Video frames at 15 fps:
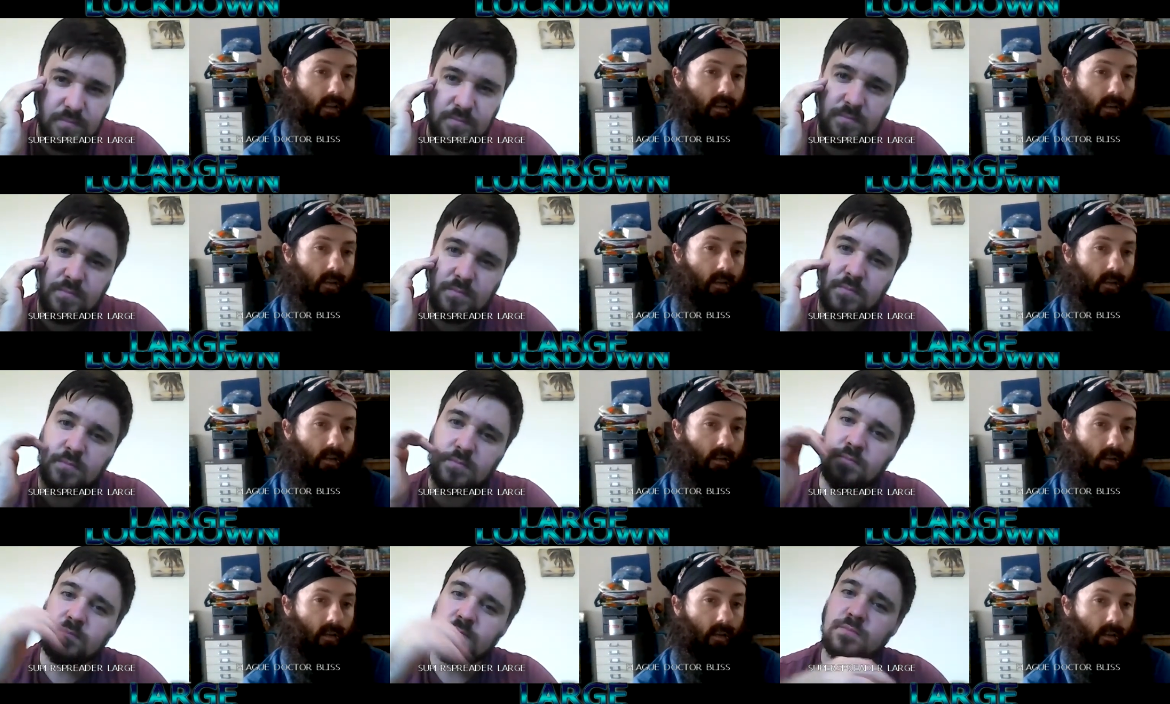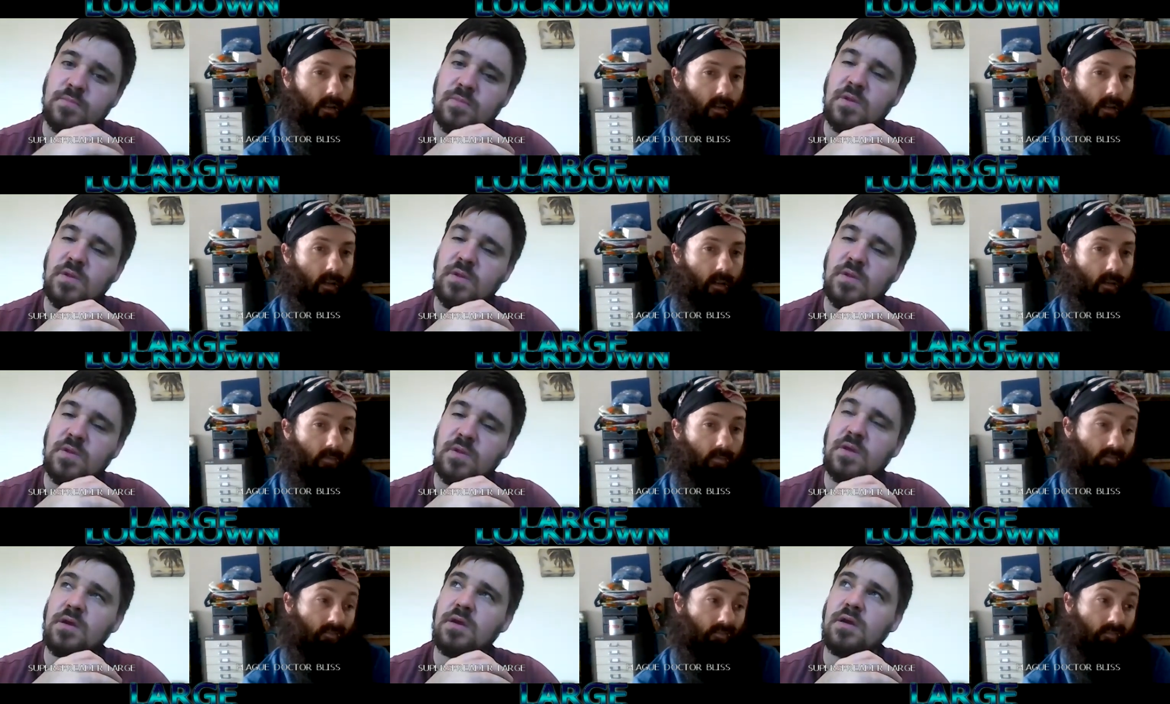
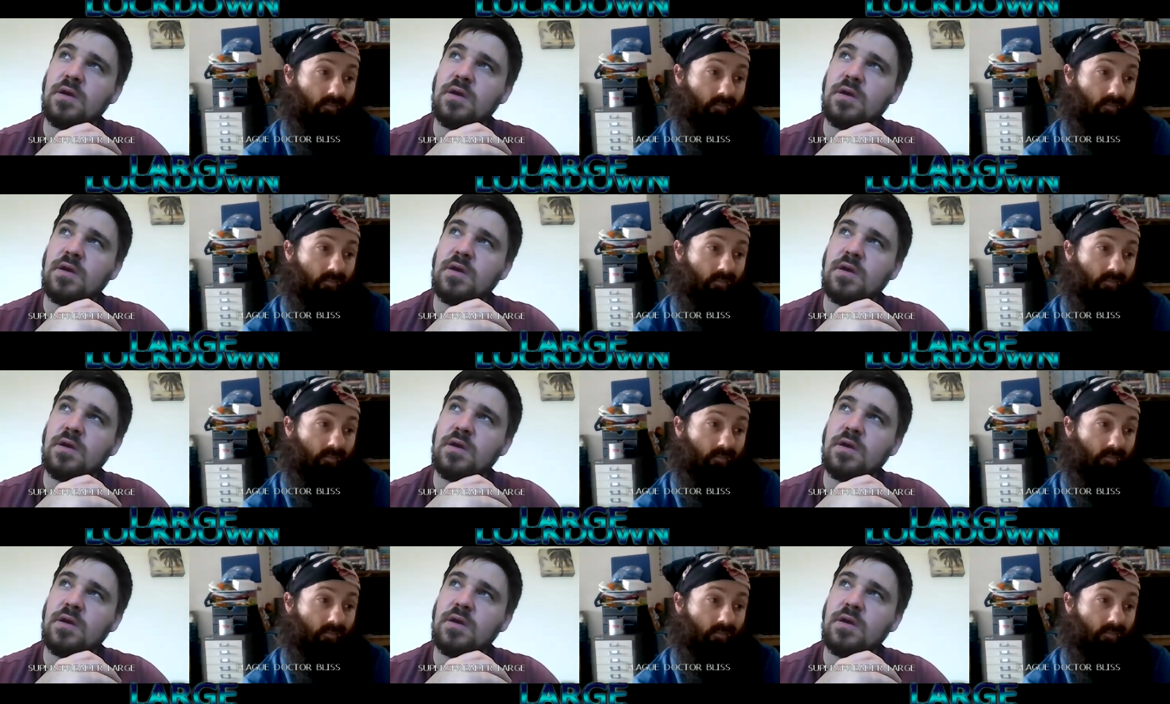Nothing is said.